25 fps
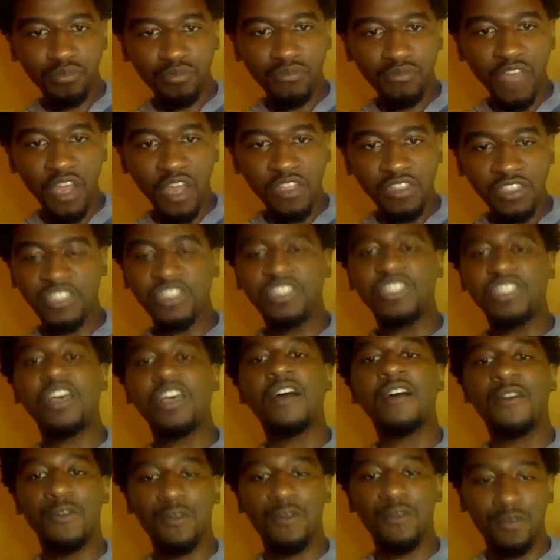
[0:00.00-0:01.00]

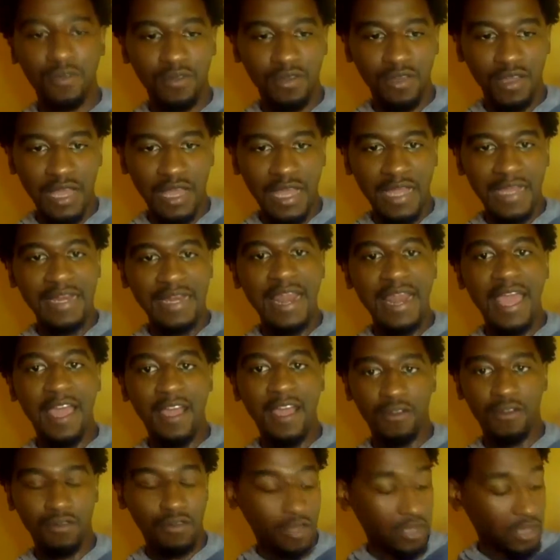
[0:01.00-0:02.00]
So now
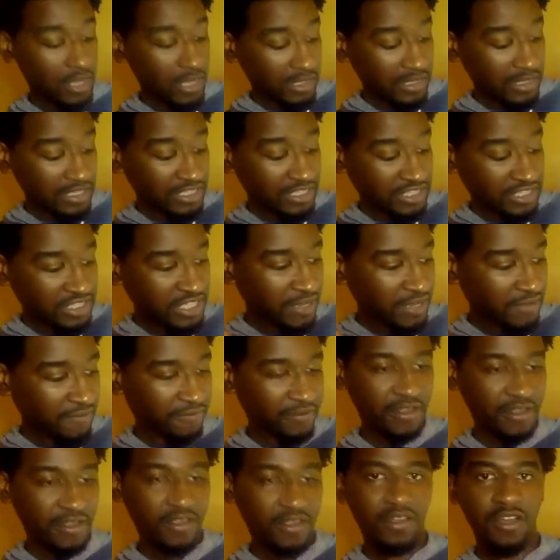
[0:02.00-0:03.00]
let's shift,
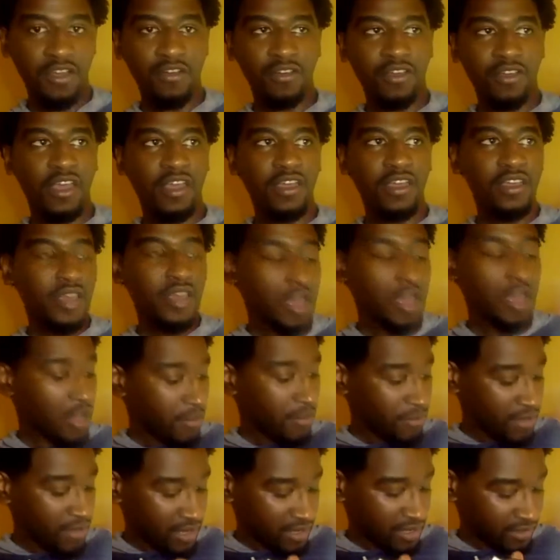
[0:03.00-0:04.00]
okay?
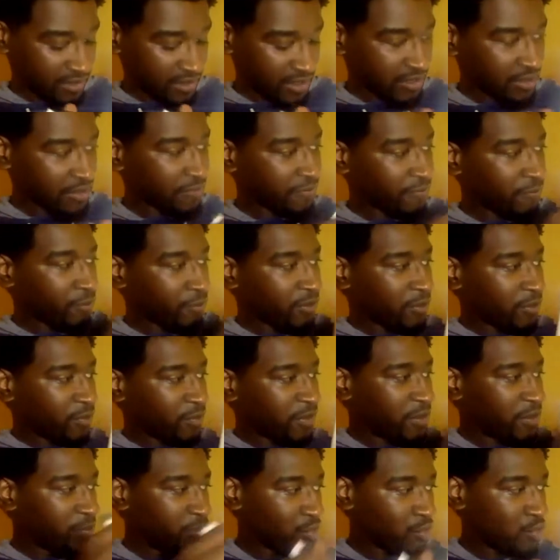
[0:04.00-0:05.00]
Because this is for the
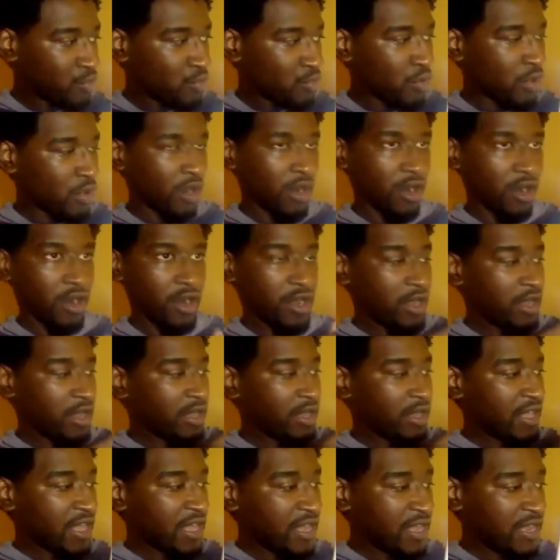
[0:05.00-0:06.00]
people who are
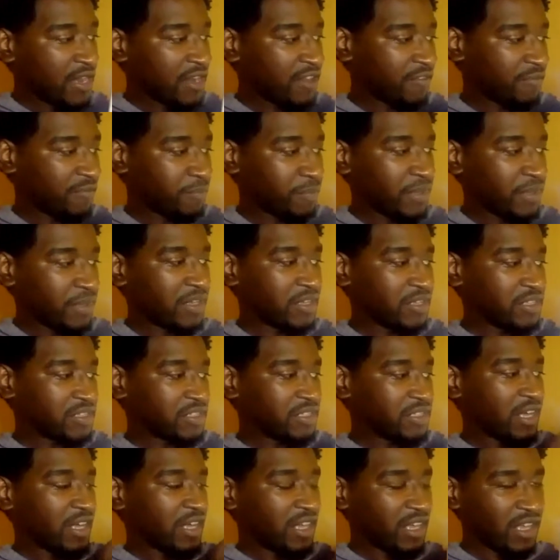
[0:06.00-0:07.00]
ENFPs,
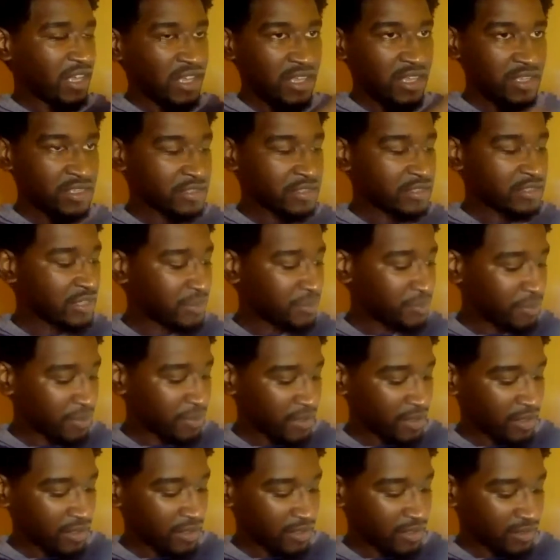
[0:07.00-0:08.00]

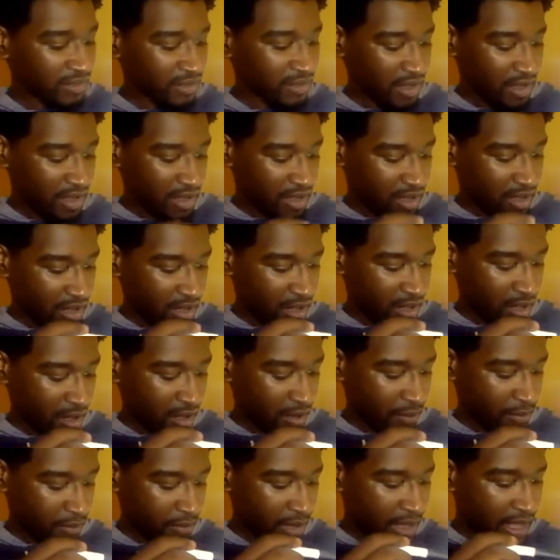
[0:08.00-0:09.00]
ENTPs,
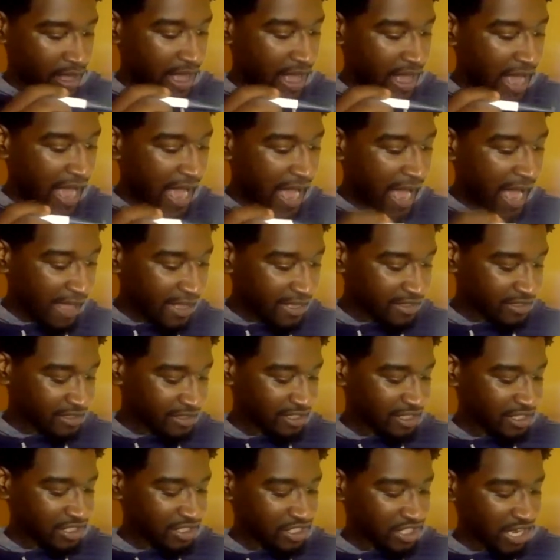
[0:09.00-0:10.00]

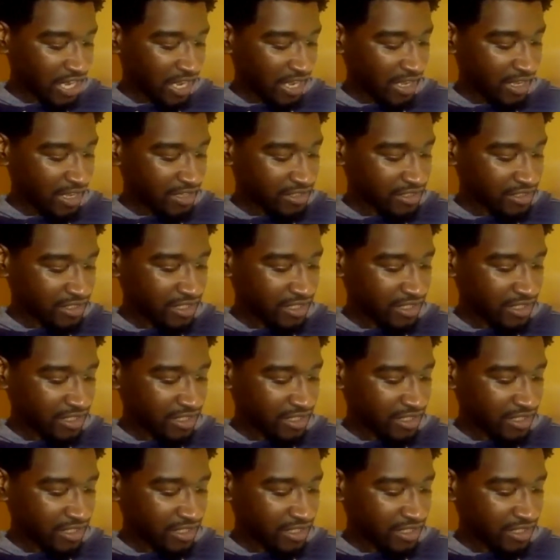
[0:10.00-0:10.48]
ISTJs,